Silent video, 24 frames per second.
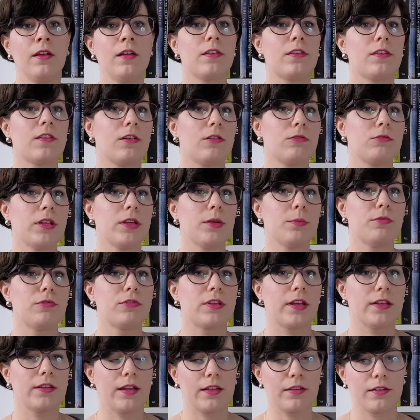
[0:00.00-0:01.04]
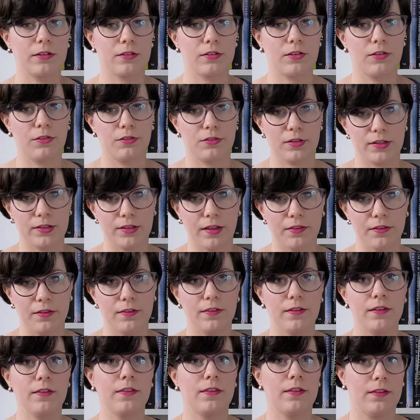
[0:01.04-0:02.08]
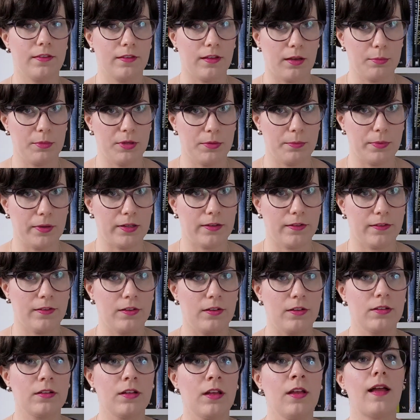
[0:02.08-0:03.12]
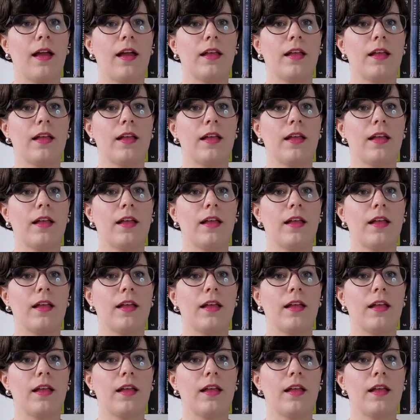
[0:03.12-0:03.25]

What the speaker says: so they booked another color analysis, this time in person,